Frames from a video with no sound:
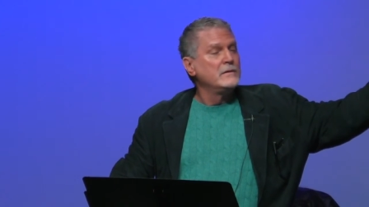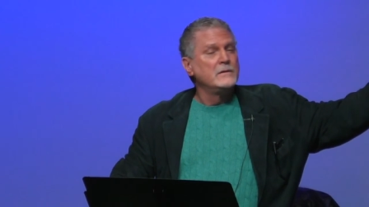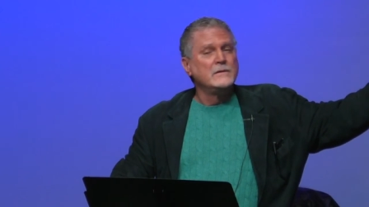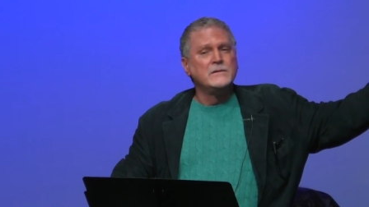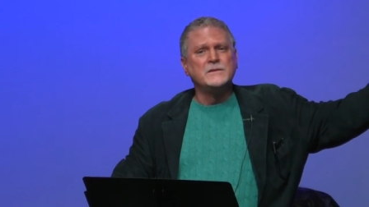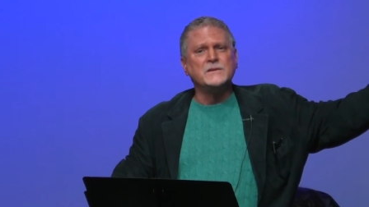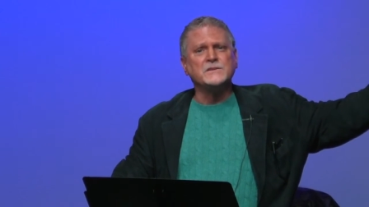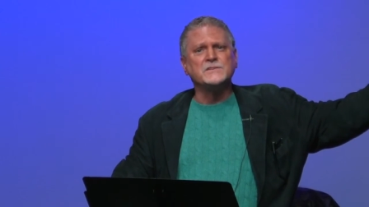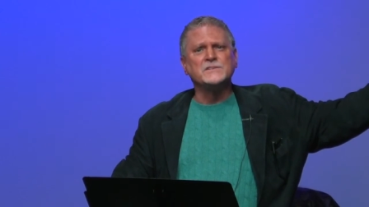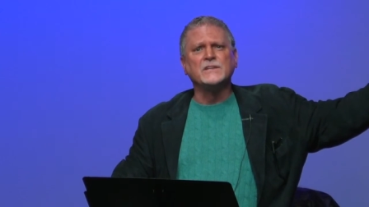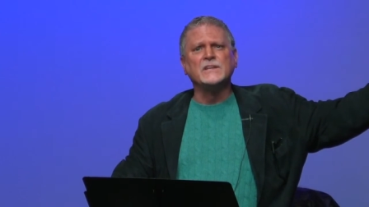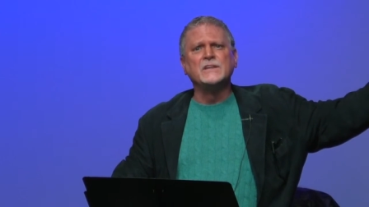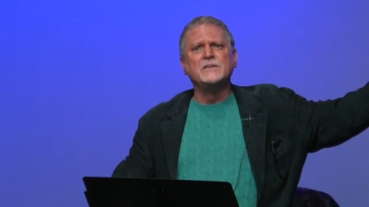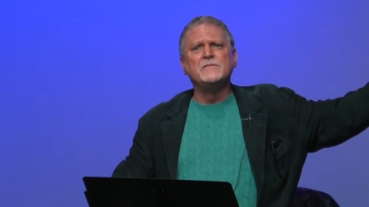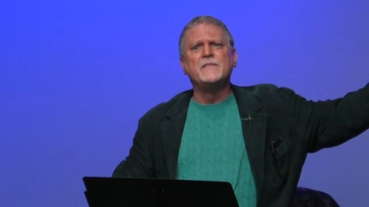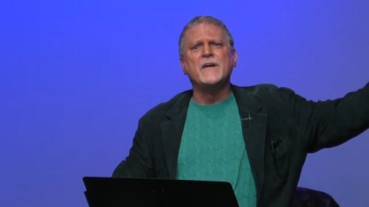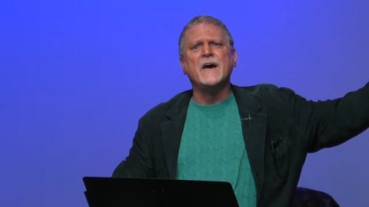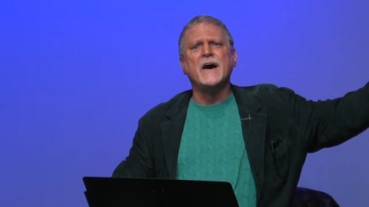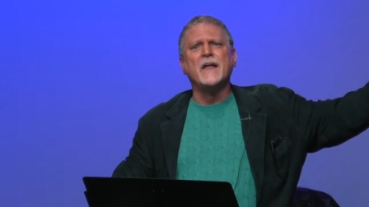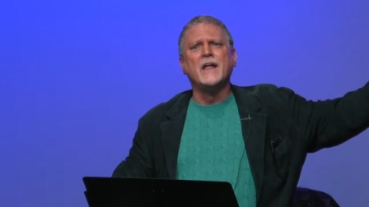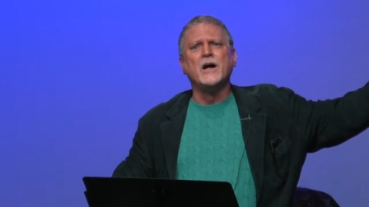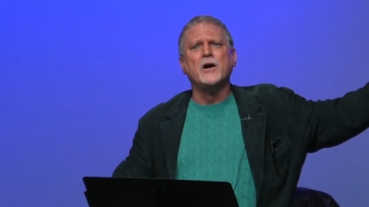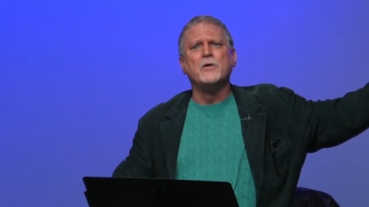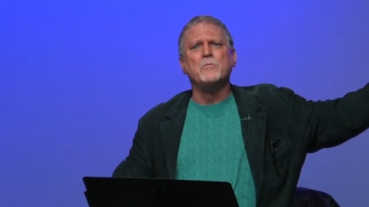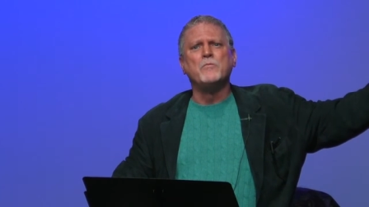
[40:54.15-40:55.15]
Just leave
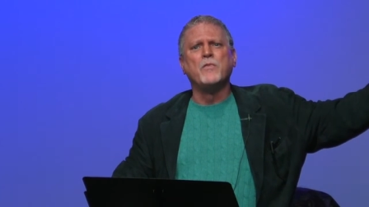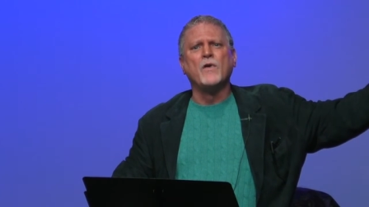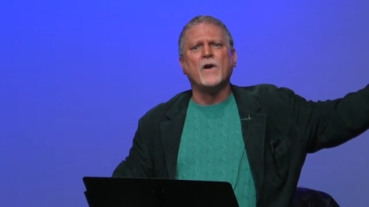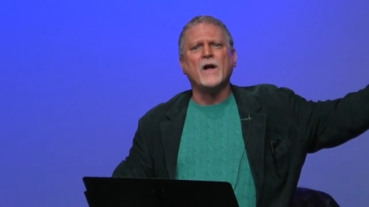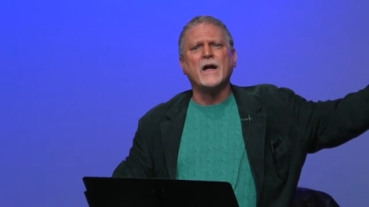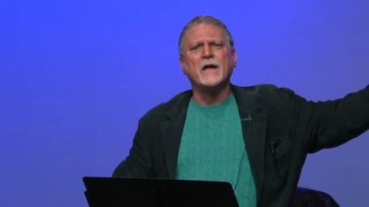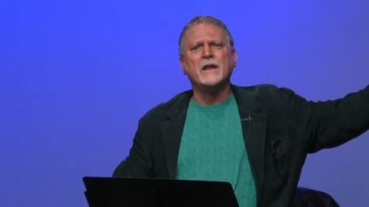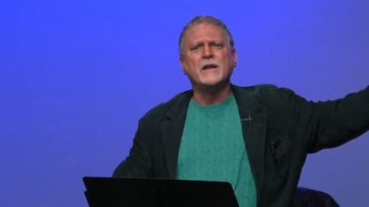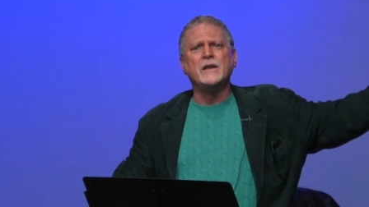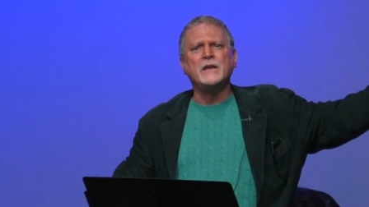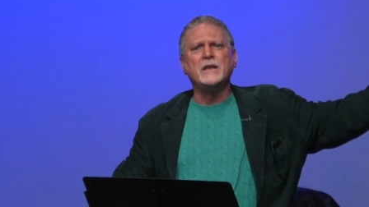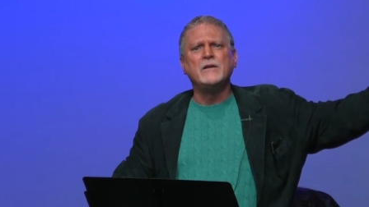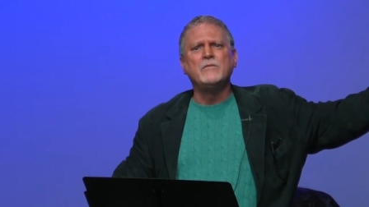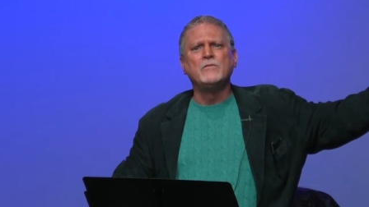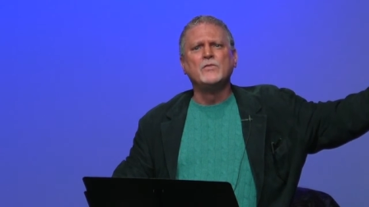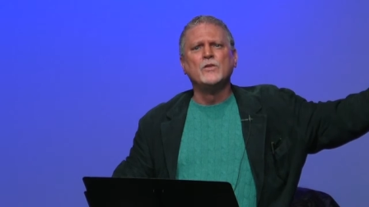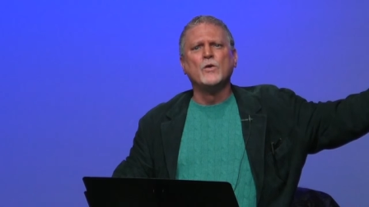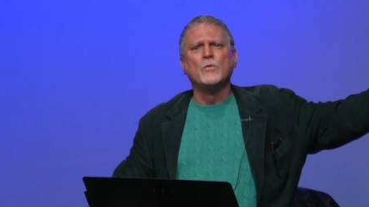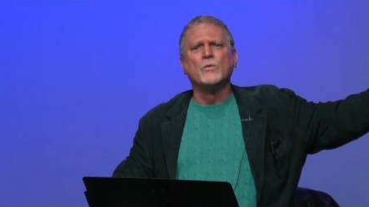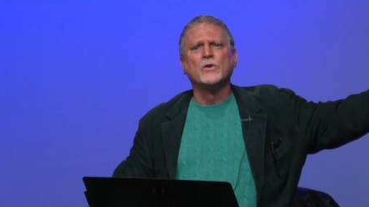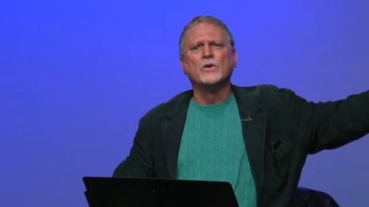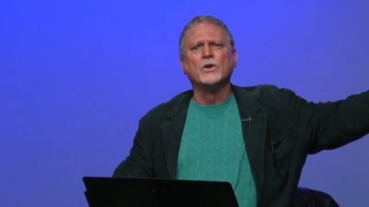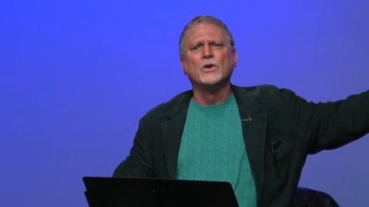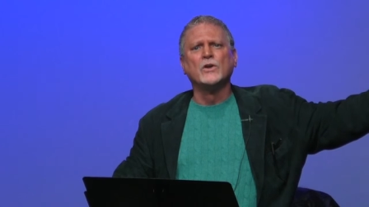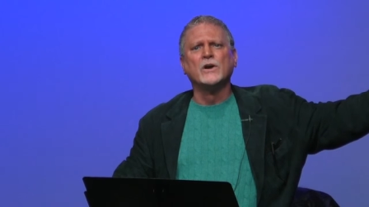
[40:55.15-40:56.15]
that up, Brian, even
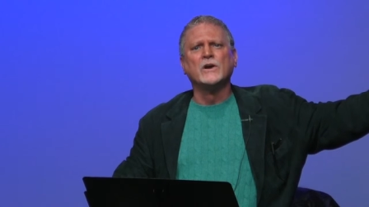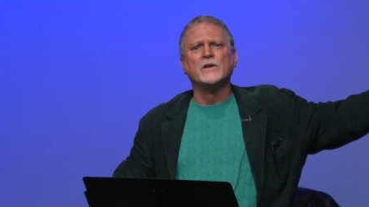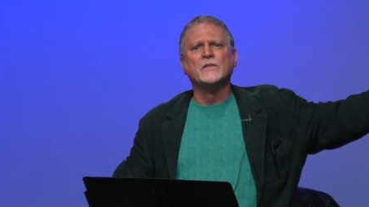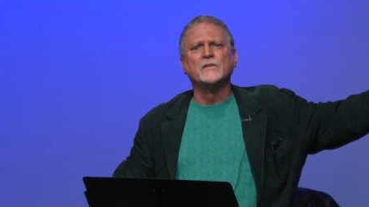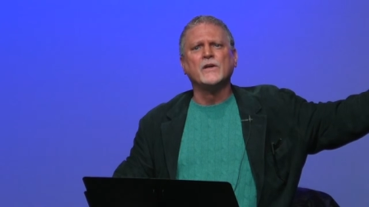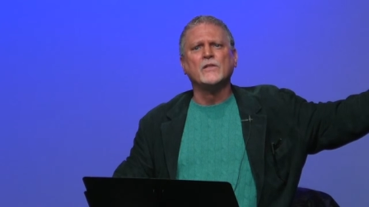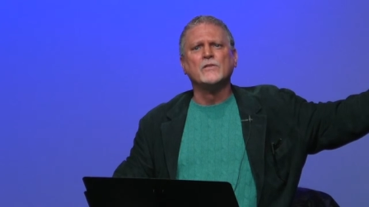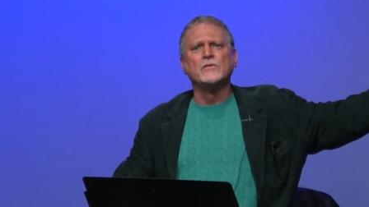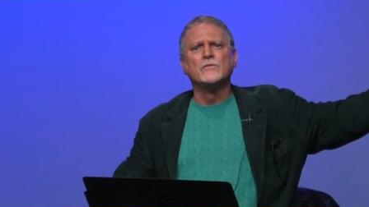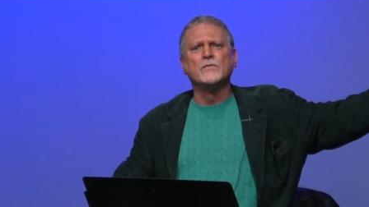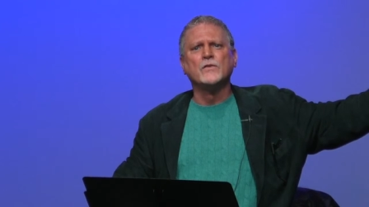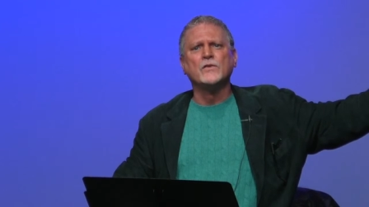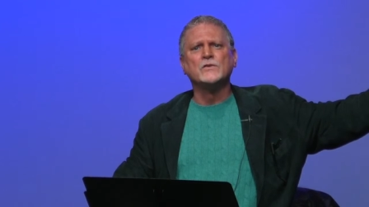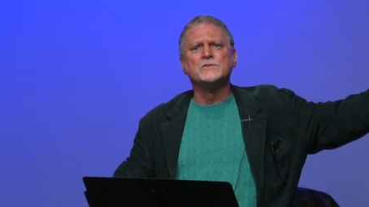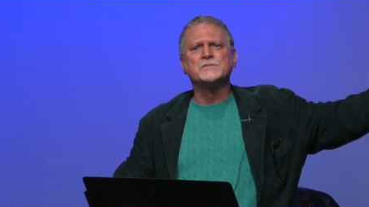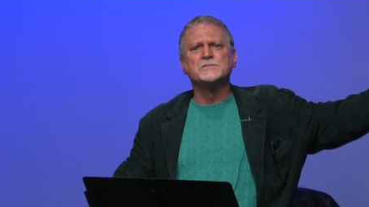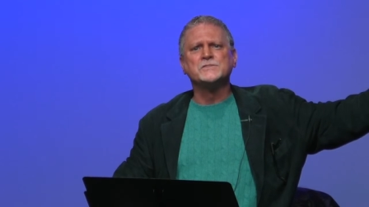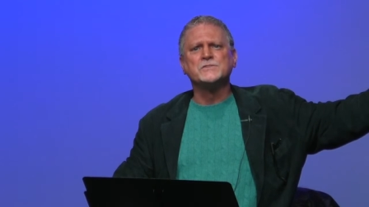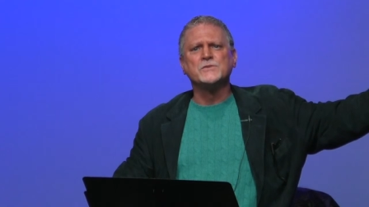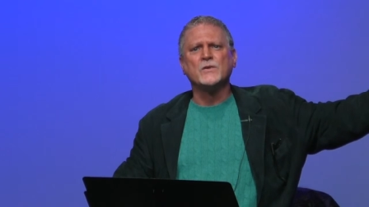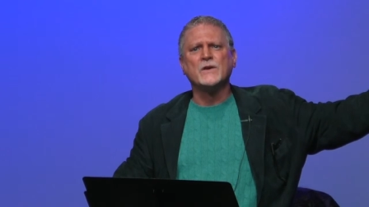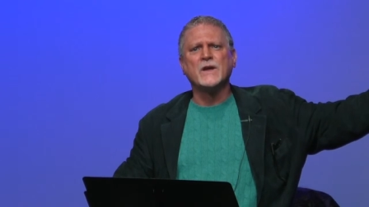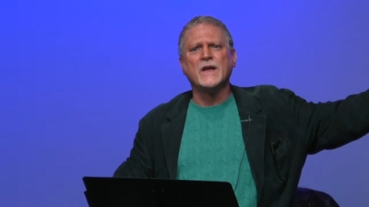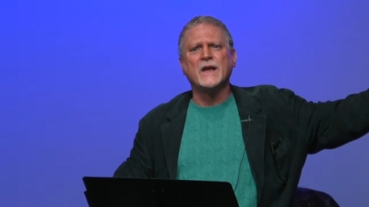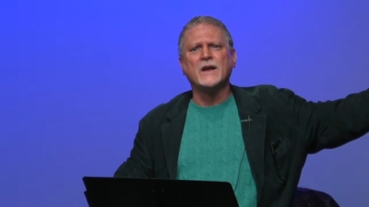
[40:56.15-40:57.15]
though we're going to look at the other
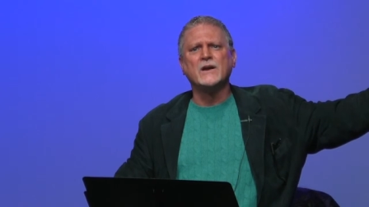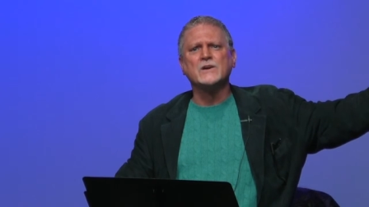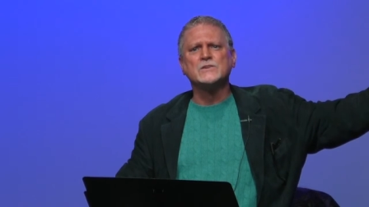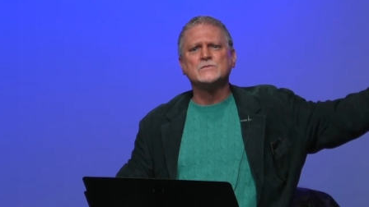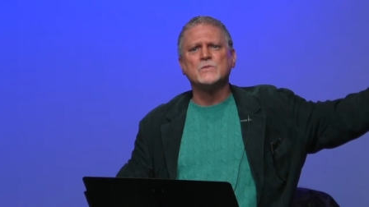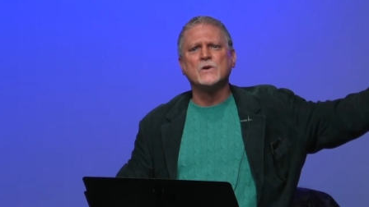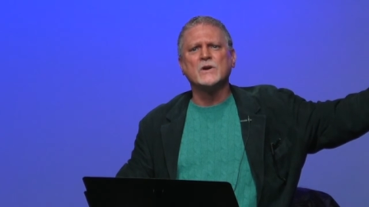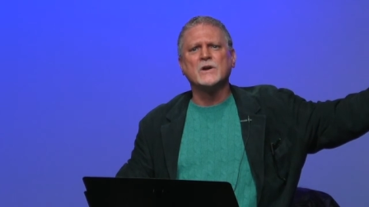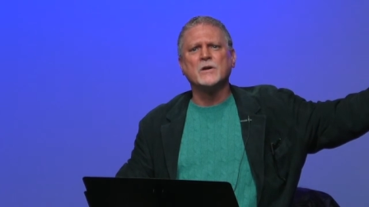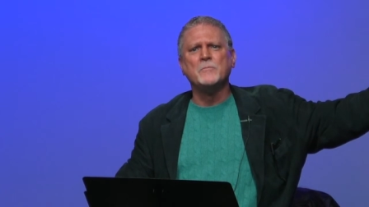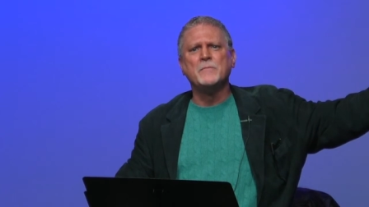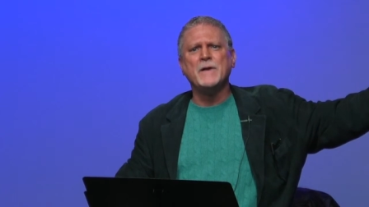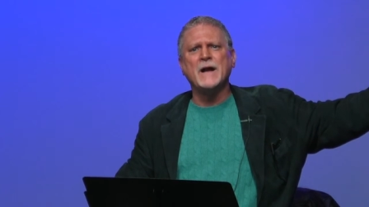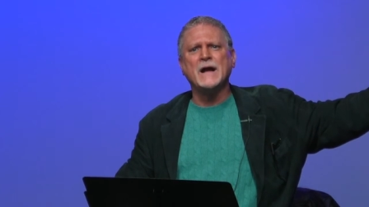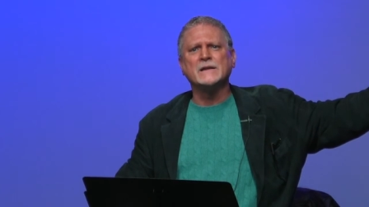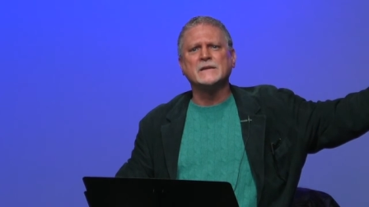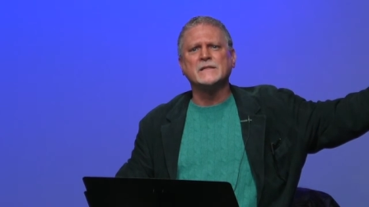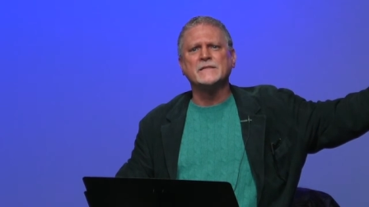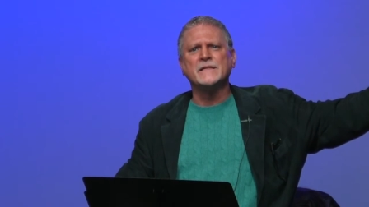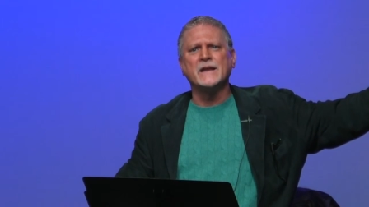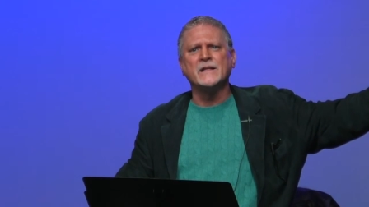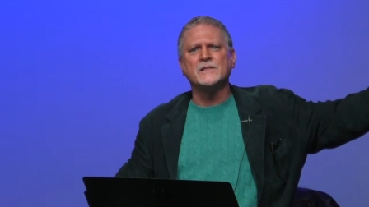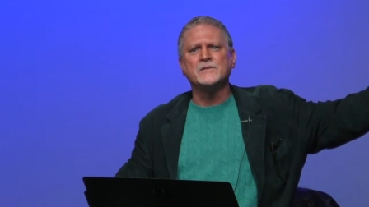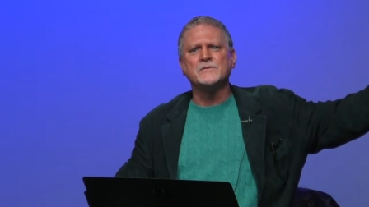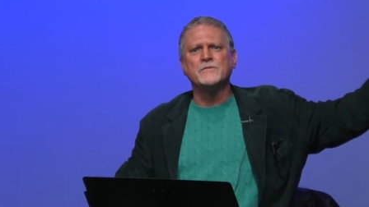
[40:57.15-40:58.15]
verses, okay? Because we'll come back to
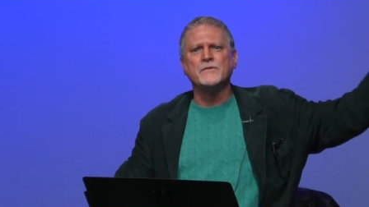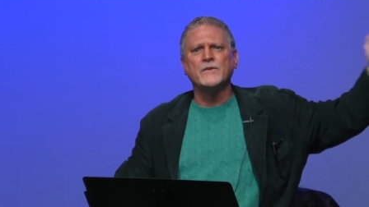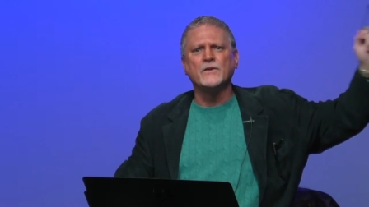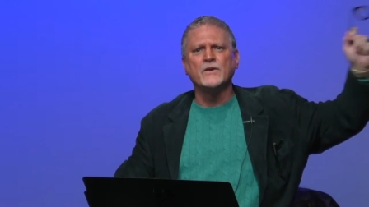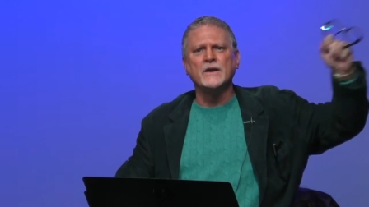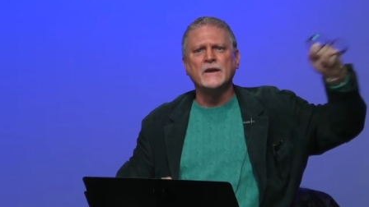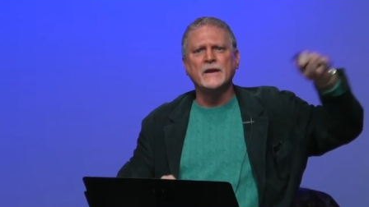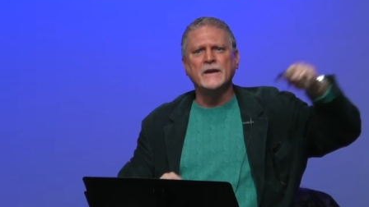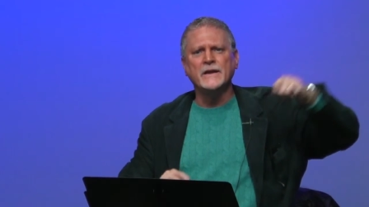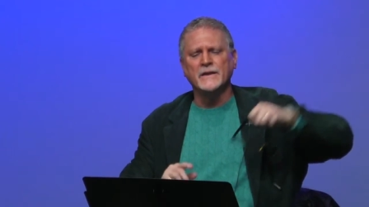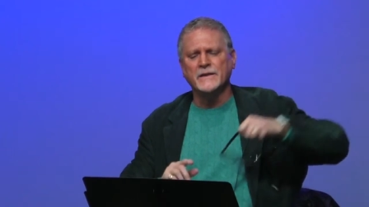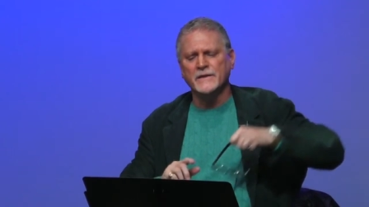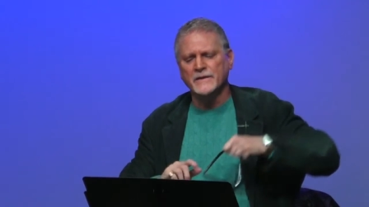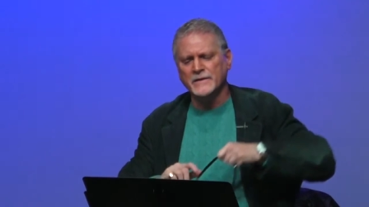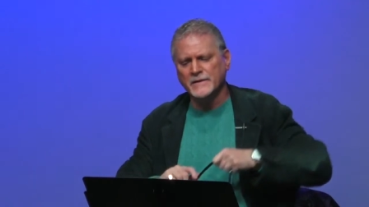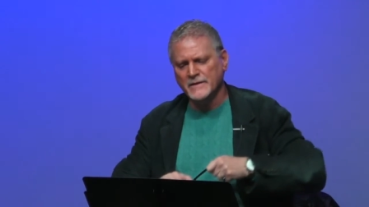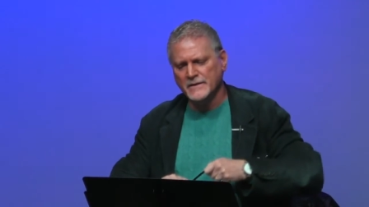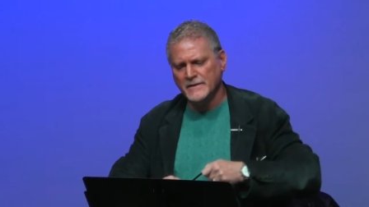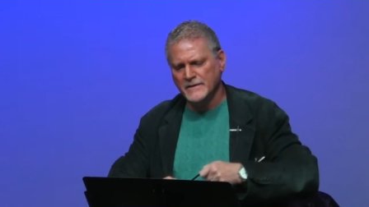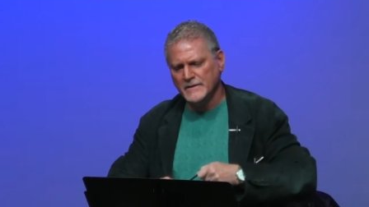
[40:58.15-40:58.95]
that at the very end.